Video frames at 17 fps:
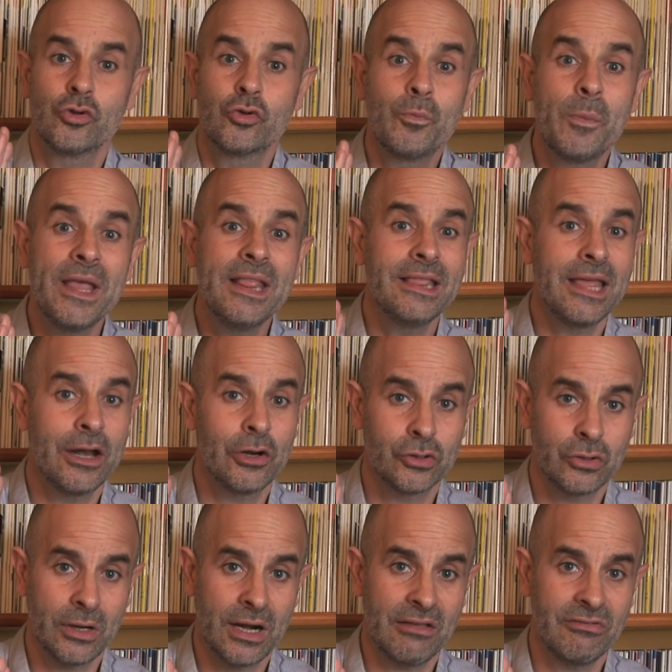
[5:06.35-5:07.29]
I explain
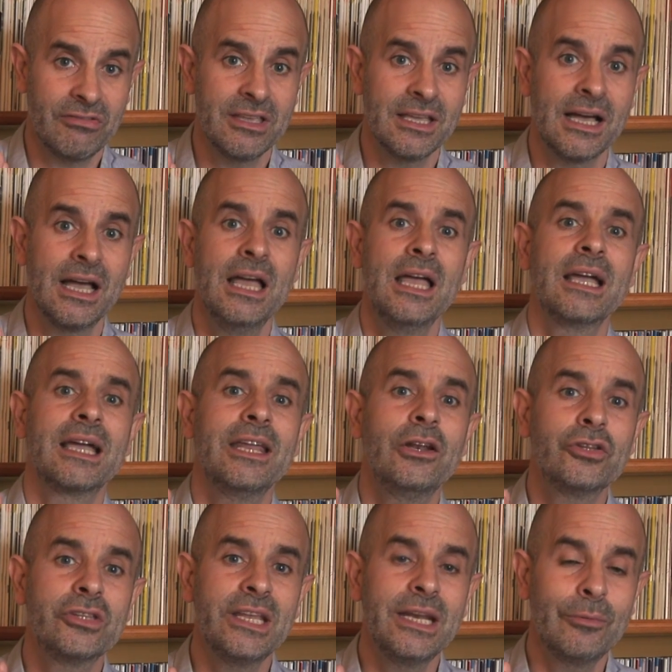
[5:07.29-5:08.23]
this in more detail
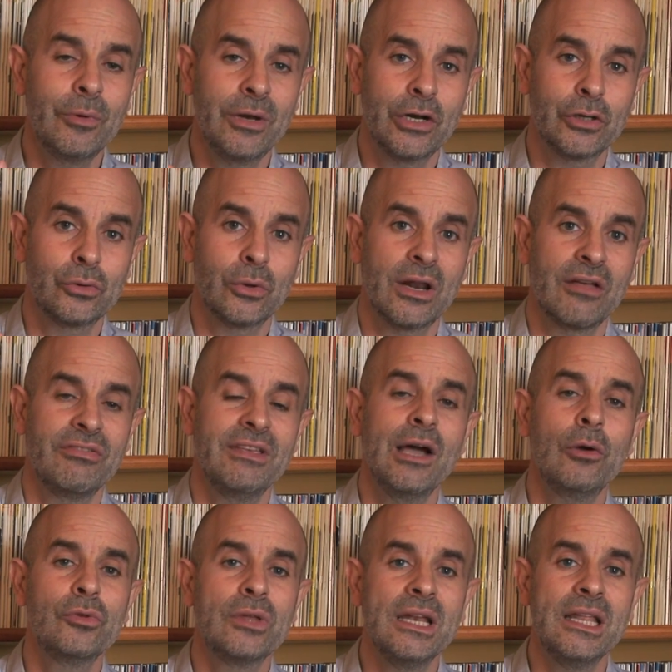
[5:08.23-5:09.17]
in the free material
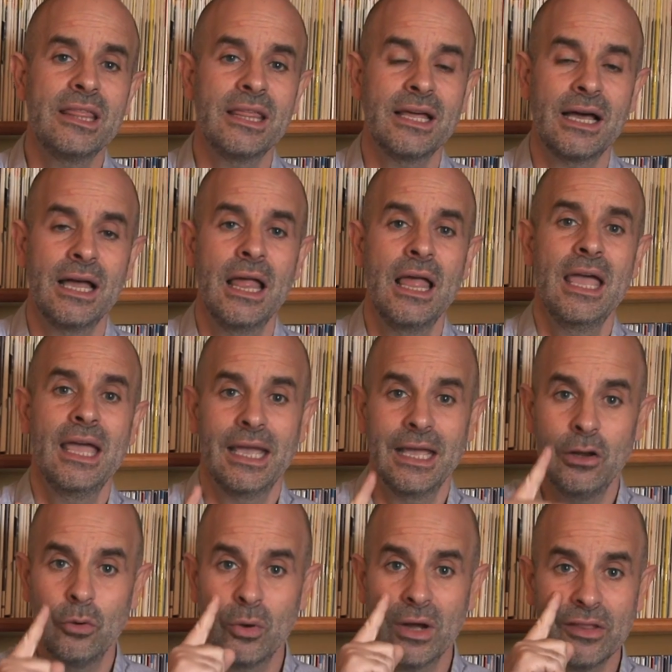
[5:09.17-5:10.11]
you can download from the
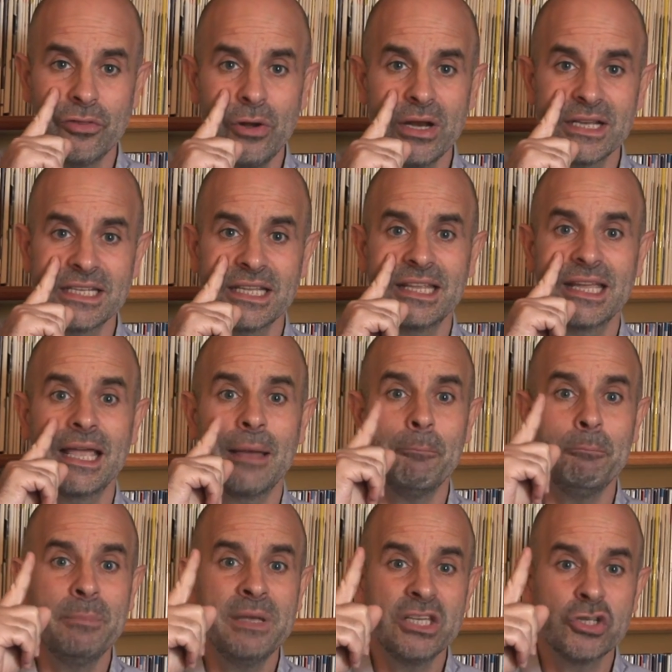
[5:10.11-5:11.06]
website I mentioned
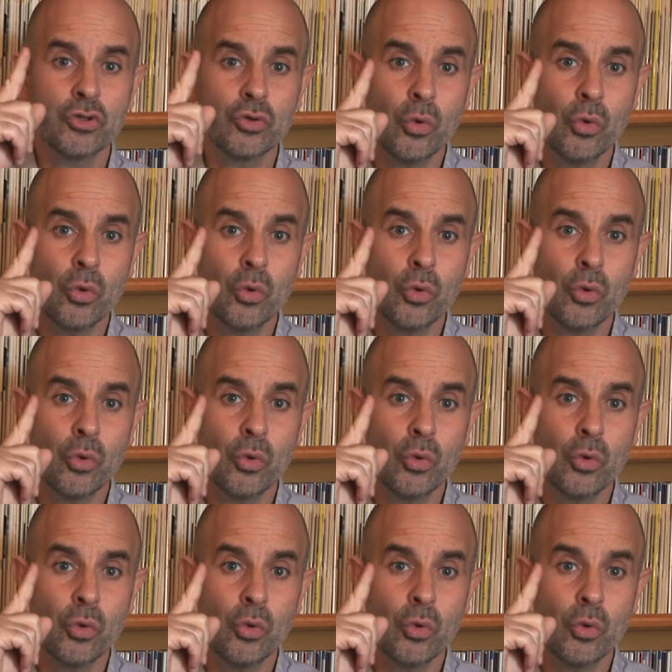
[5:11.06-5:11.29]
before.